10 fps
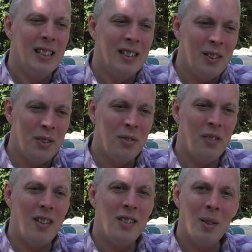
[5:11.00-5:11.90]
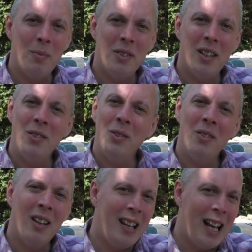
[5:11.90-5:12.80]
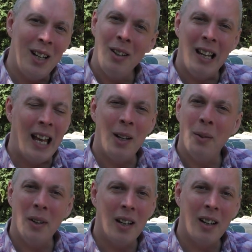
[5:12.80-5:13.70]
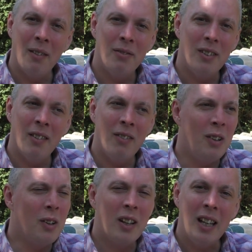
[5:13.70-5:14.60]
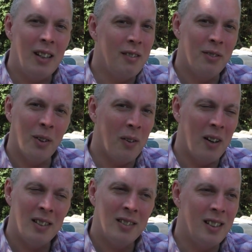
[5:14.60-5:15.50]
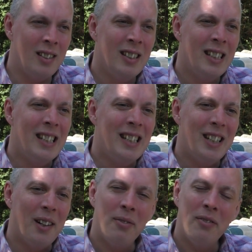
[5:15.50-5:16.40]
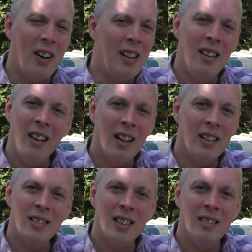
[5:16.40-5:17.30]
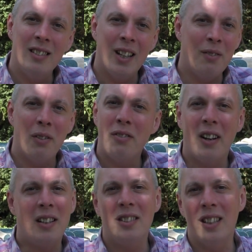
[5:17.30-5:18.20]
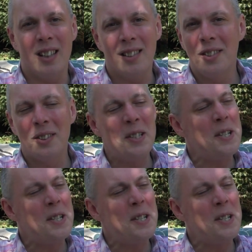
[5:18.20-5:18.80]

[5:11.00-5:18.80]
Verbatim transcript: uh, those friendships that do the leg legwork of, of looking for us and of finding us and, and refreshing us.